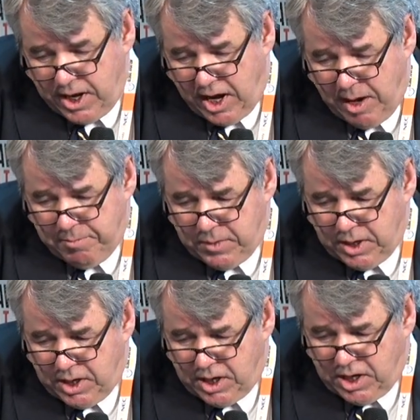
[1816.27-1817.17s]

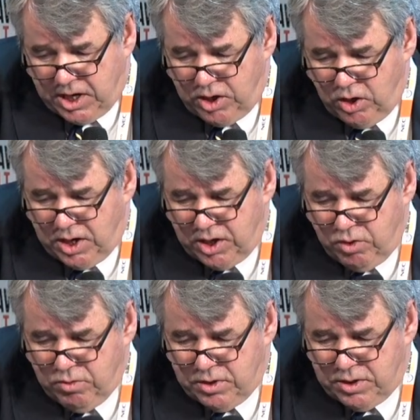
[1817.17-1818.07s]
Can
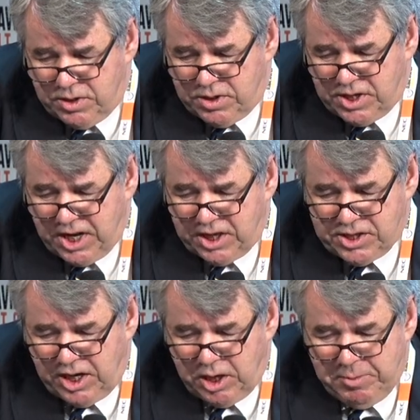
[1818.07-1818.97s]
you tell us
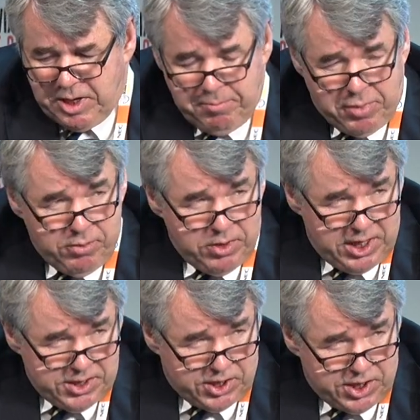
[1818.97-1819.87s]
a little bit about the
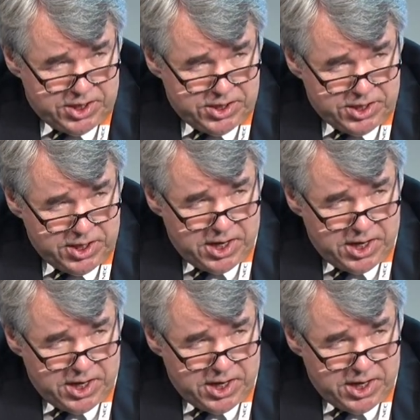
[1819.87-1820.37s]
incident